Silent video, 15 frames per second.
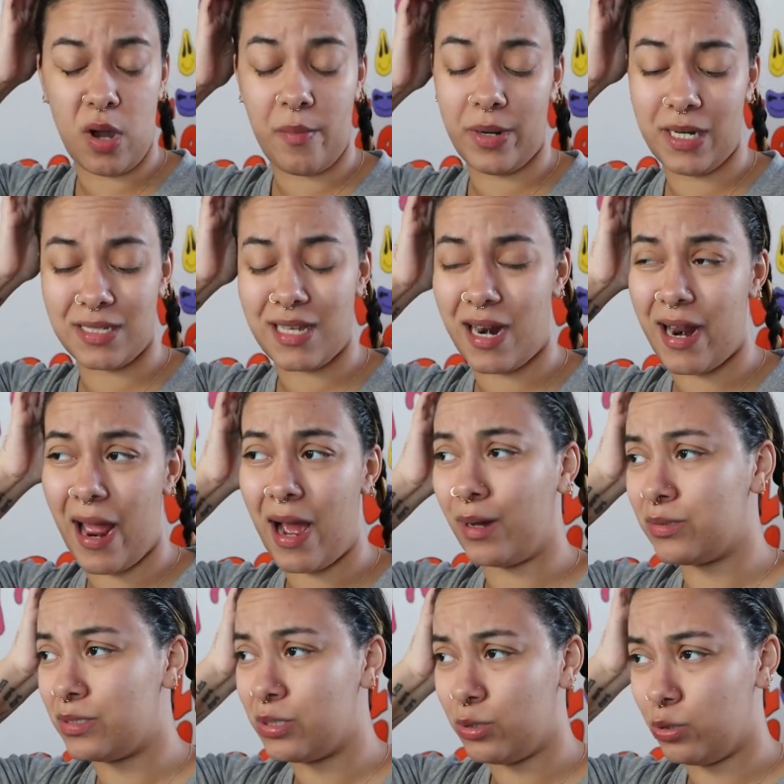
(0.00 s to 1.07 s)
I mean, it's not a
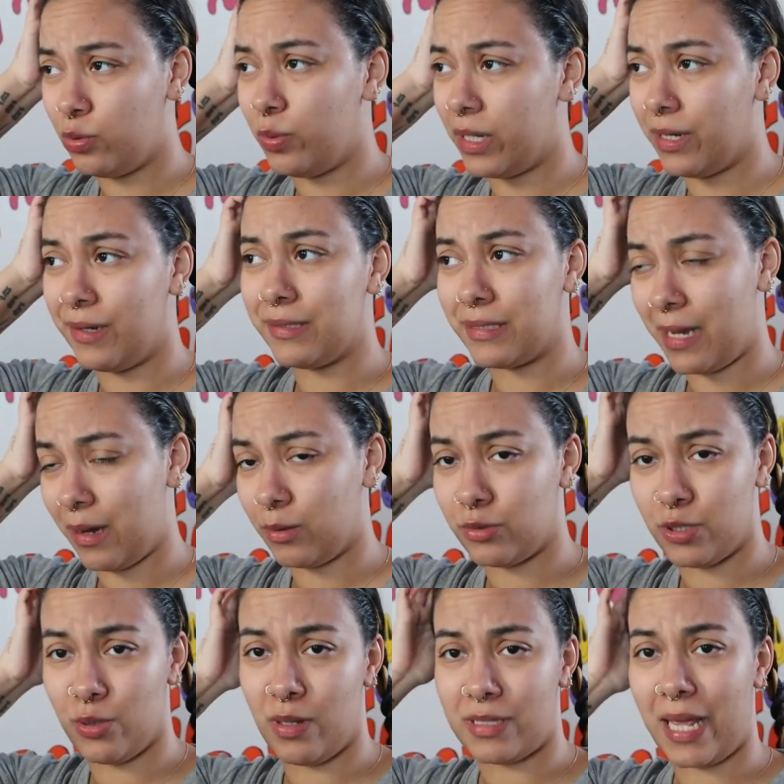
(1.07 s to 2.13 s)
how to, but it is a how
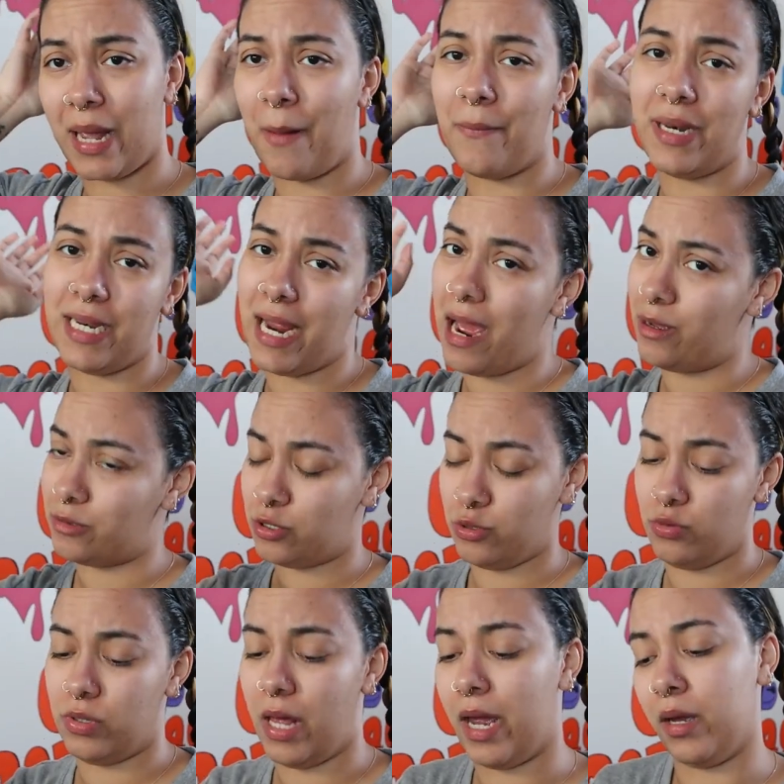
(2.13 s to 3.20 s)
to. It's like a mini how to,
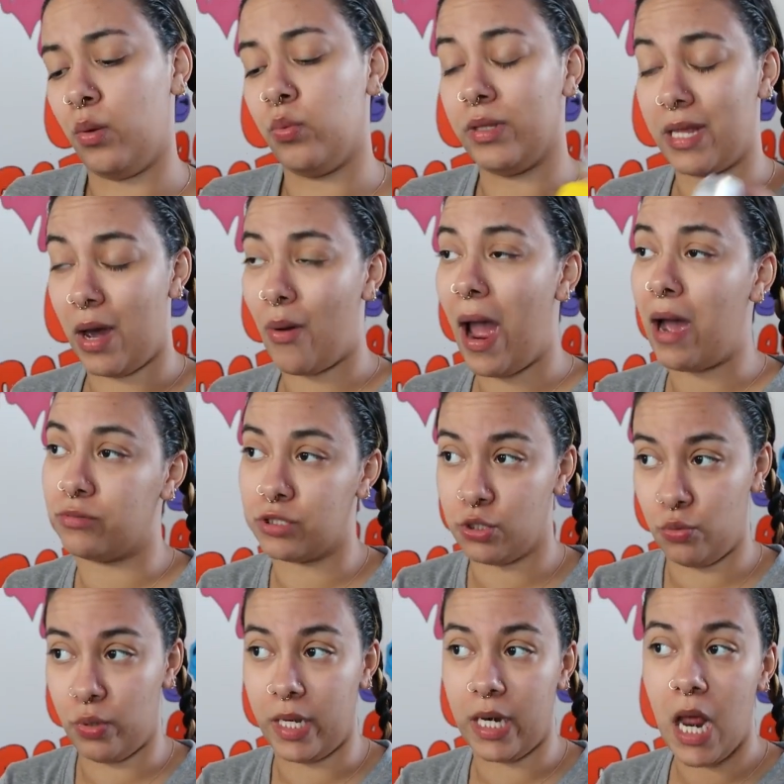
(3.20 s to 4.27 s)
like without how
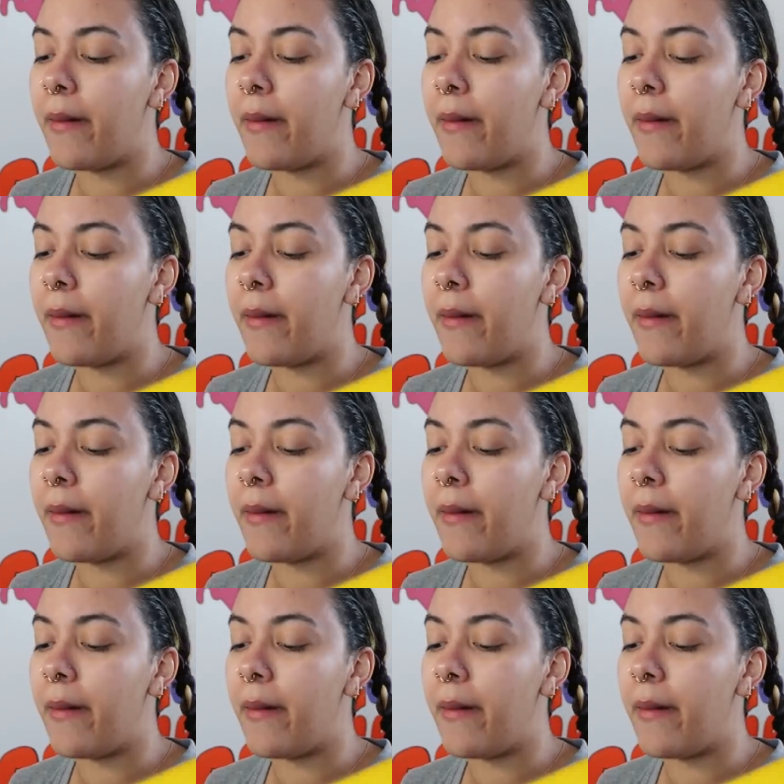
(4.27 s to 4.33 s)
to in.